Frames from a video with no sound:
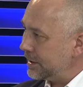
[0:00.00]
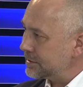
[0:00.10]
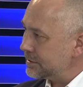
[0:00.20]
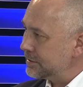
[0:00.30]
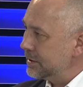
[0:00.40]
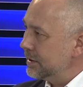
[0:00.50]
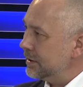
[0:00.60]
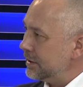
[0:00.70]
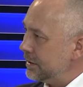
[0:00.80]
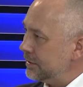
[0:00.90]
later,
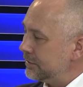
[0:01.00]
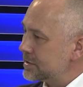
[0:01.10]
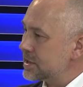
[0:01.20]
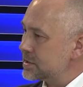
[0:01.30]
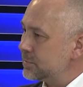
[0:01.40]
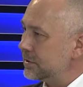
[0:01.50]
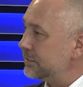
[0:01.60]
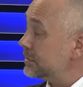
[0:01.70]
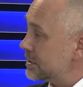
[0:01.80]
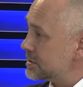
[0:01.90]
this has been a
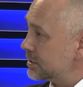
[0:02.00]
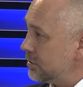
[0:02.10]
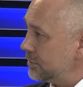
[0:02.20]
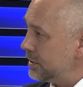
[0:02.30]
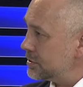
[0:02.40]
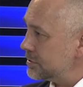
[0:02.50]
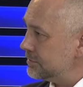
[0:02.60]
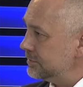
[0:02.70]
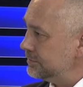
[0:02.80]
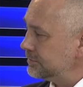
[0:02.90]
fantastic combination.